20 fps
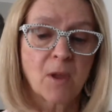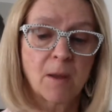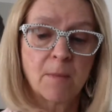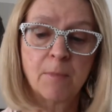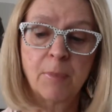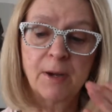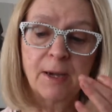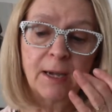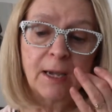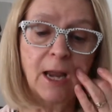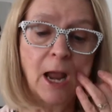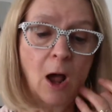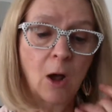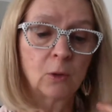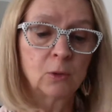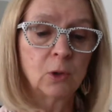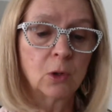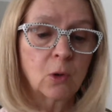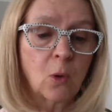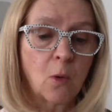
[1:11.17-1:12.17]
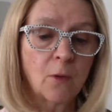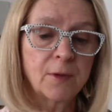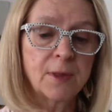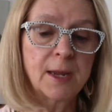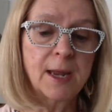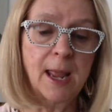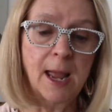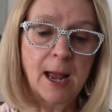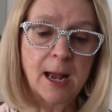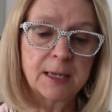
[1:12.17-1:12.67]
But anyhow, look over
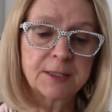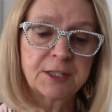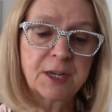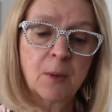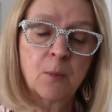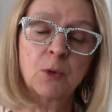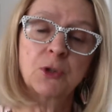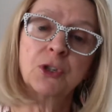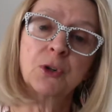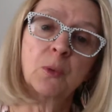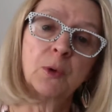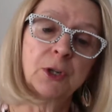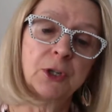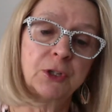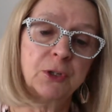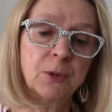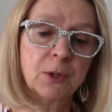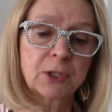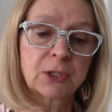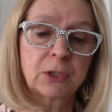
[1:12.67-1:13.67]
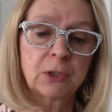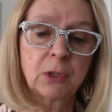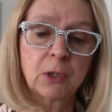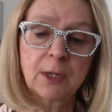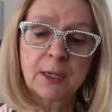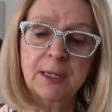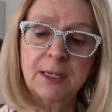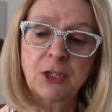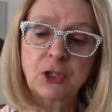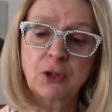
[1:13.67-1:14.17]
the ads. And what you're going to do is
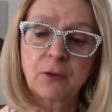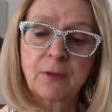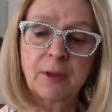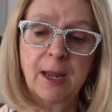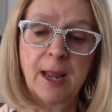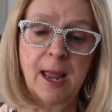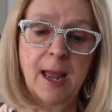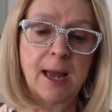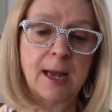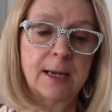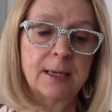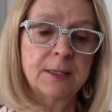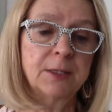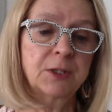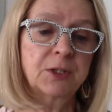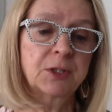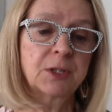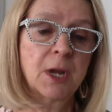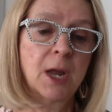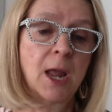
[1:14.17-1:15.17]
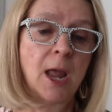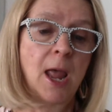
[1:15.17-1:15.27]
look at each of the ads.